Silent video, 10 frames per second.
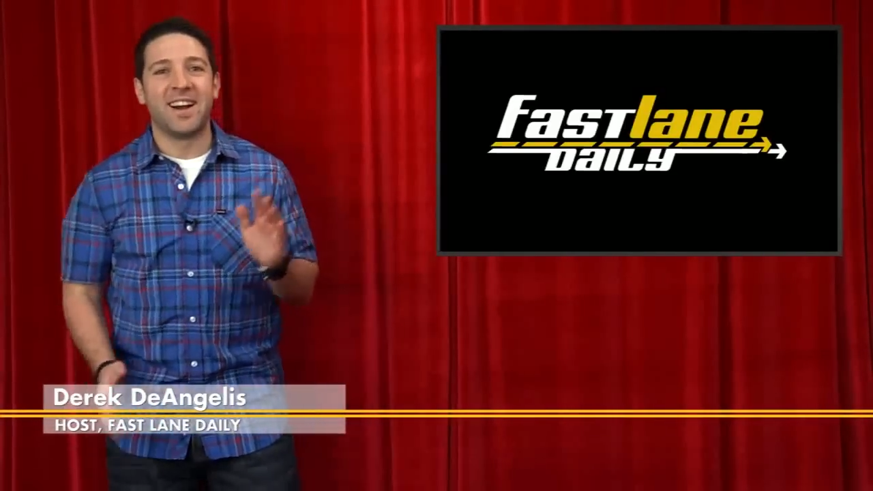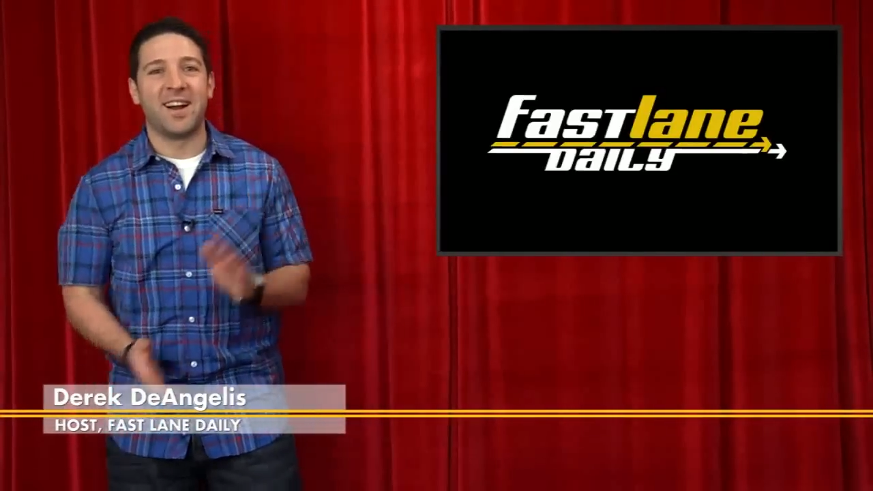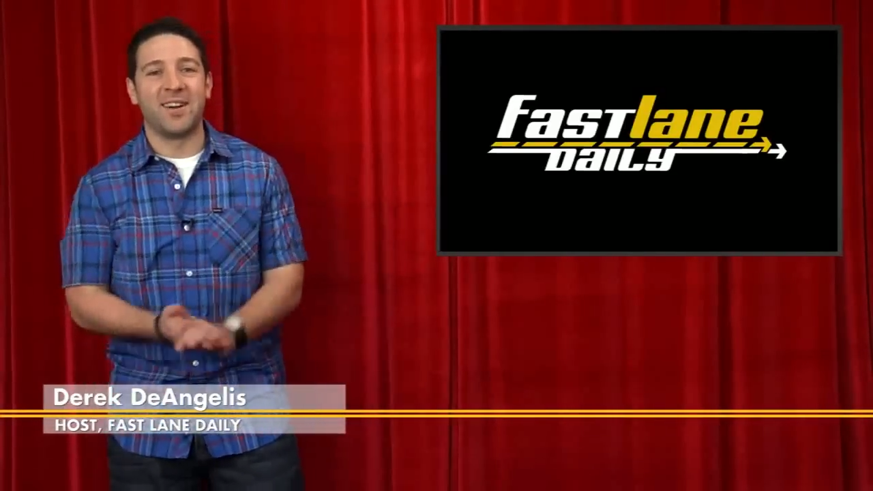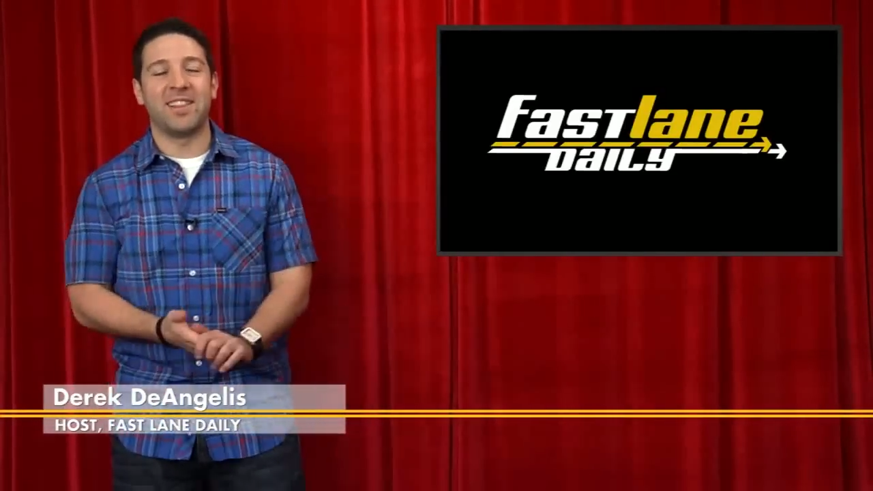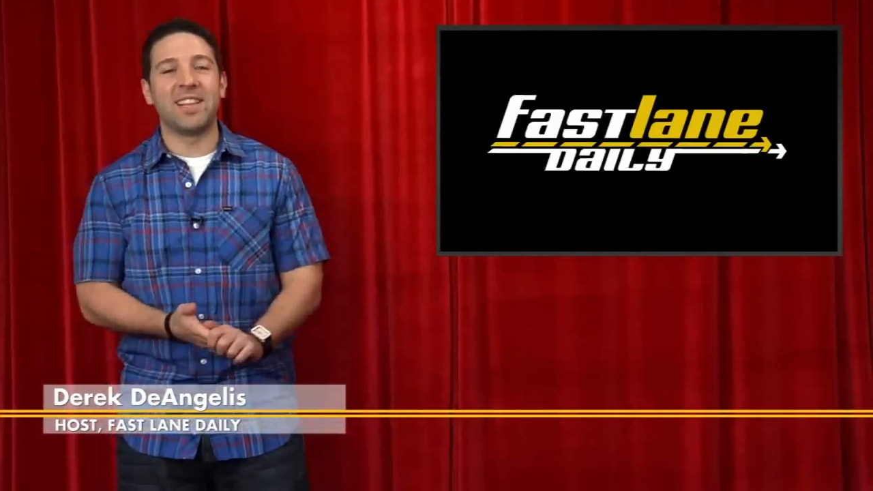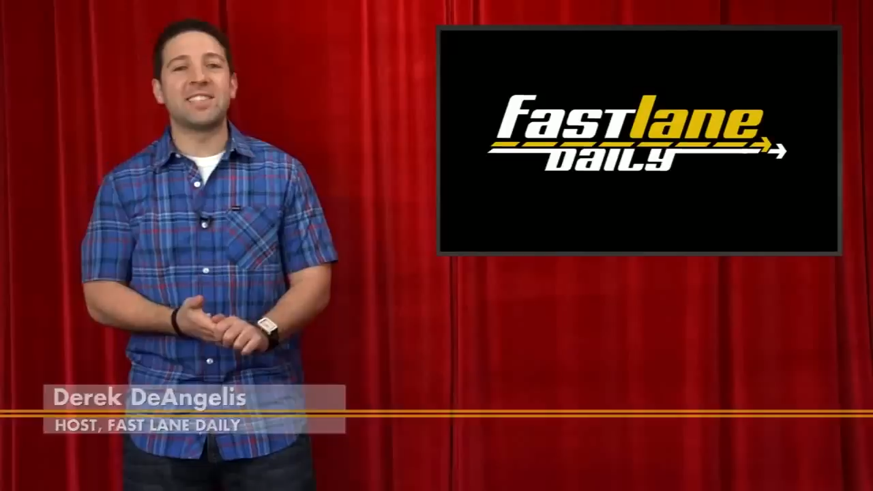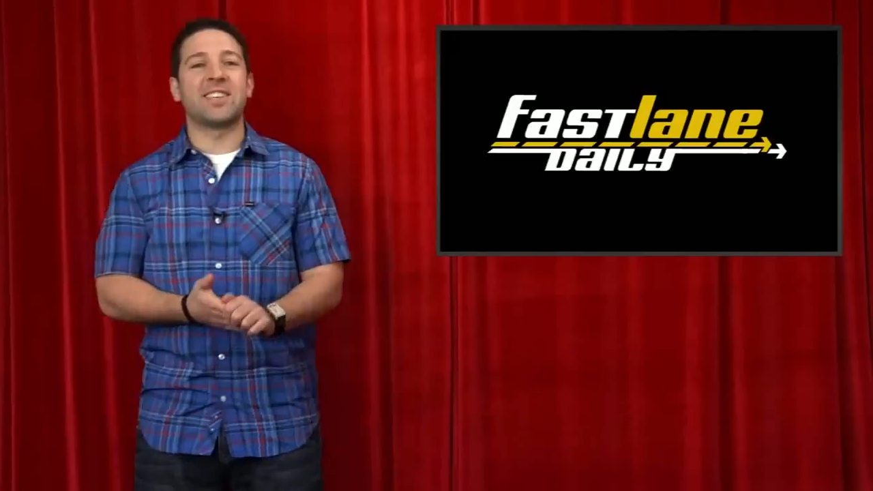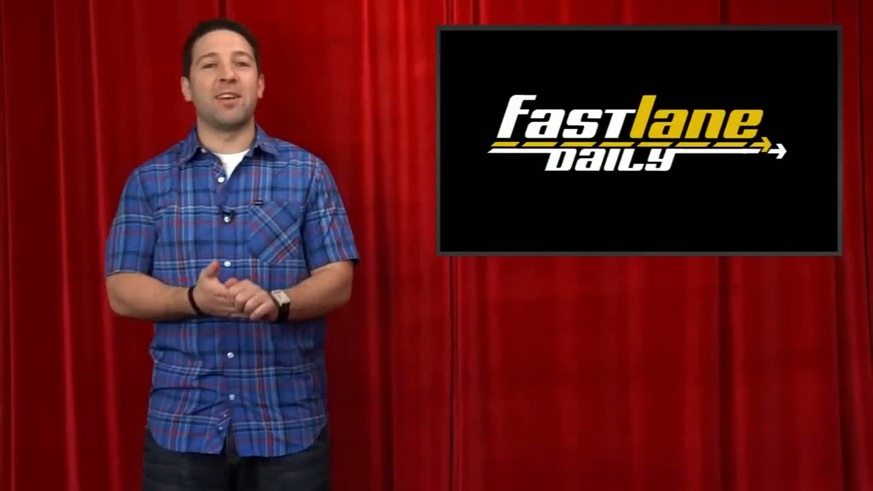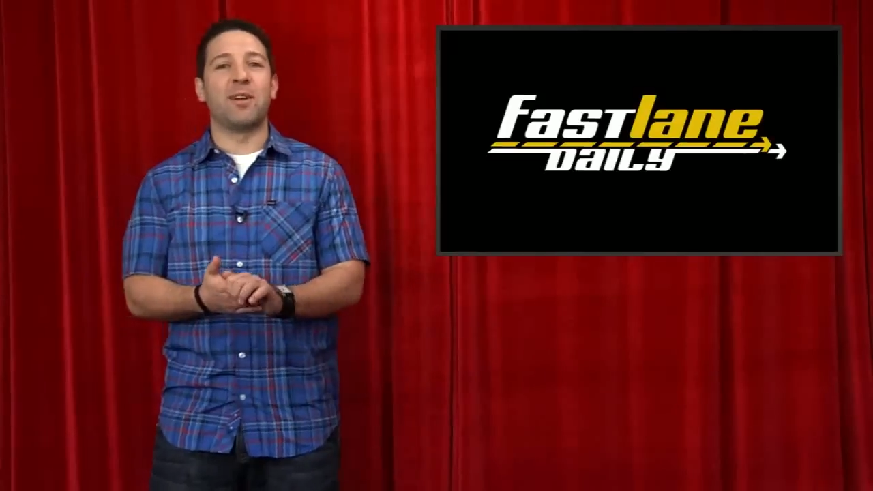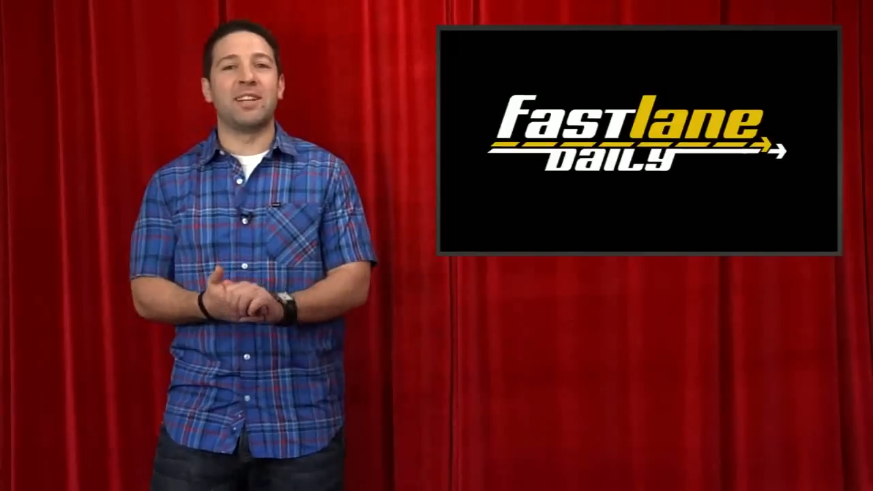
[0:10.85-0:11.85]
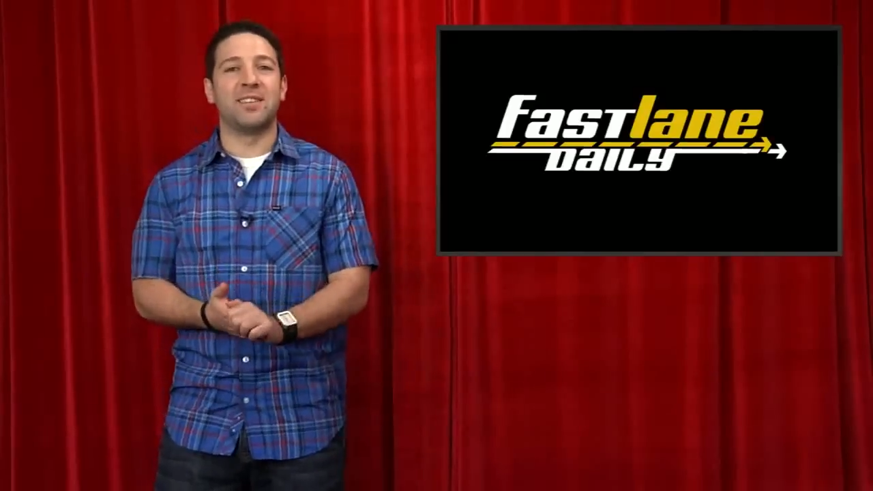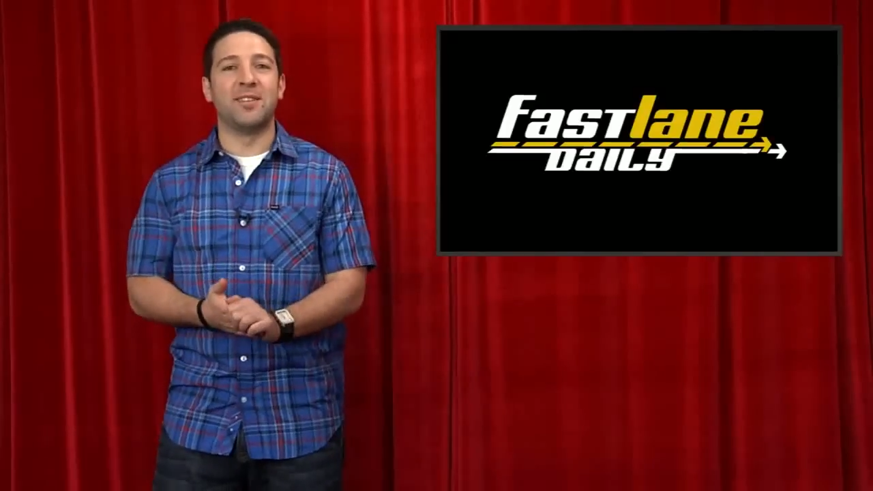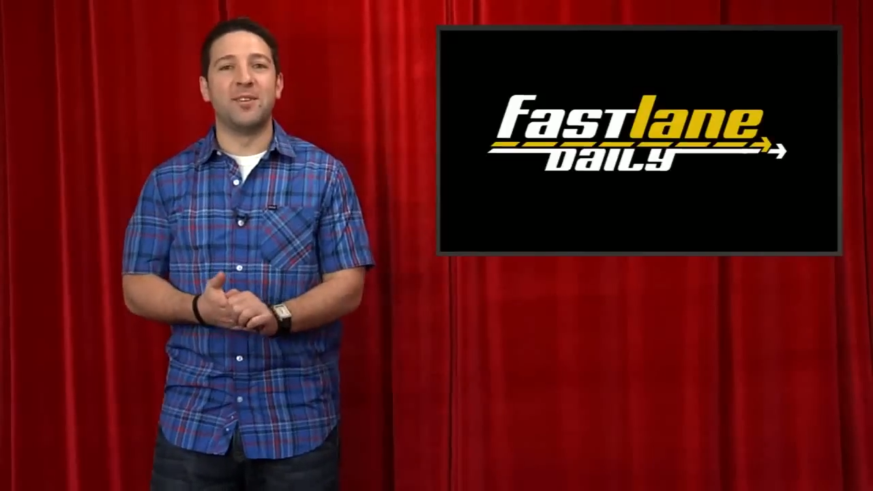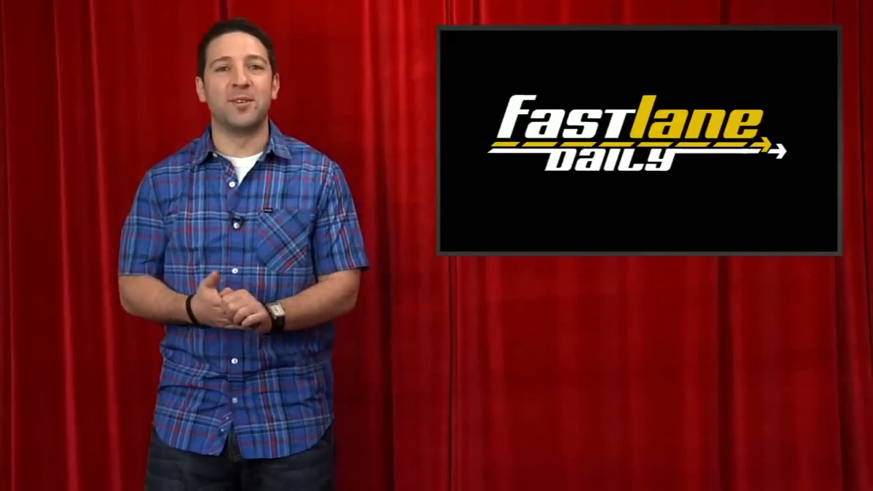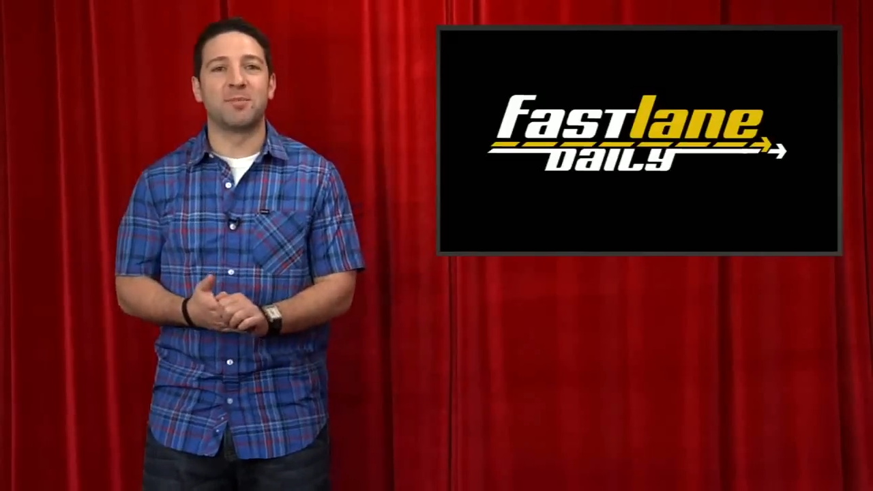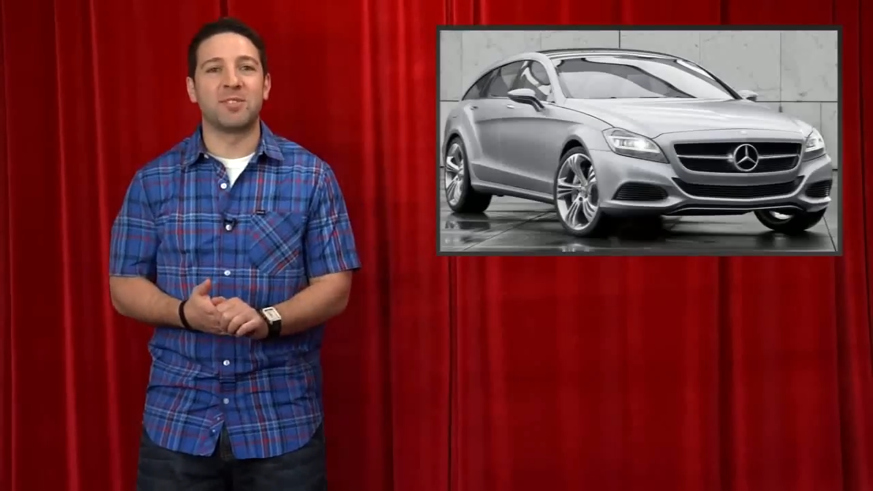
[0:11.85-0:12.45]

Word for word: All right, let's get right to the news.